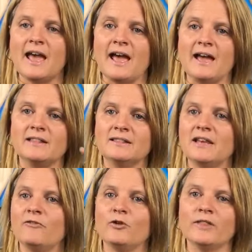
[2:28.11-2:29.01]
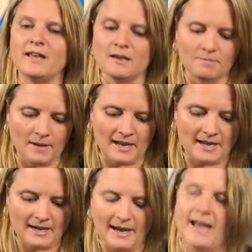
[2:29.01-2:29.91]
and therefore they can
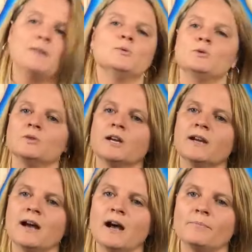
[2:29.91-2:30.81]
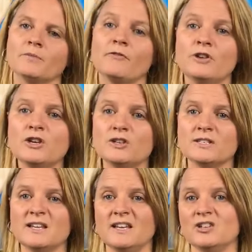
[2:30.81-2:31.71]
be labelled for
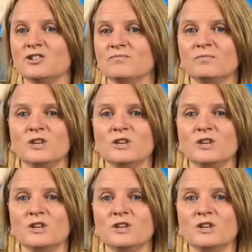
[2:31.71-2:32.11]
use in,